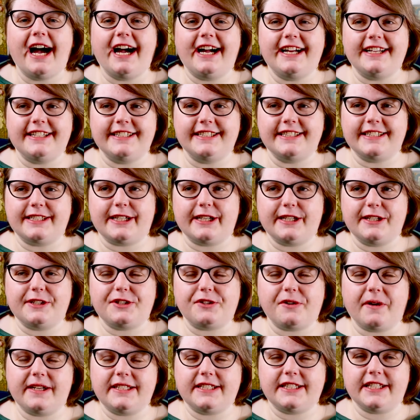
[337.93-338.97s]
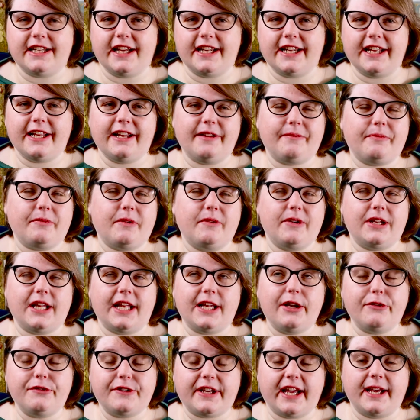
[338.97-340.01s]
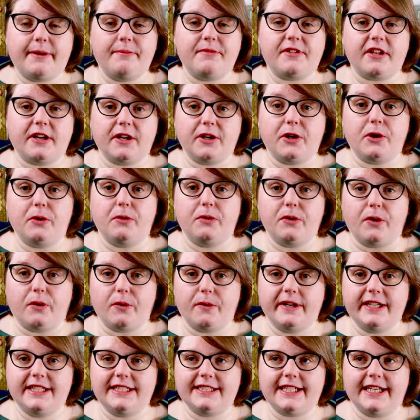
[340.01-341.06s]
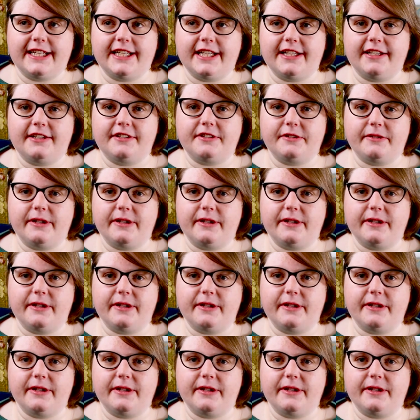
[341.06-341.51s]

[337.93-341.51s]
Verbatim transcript: and kind of try to, and I, well, I love games that are goal orientated.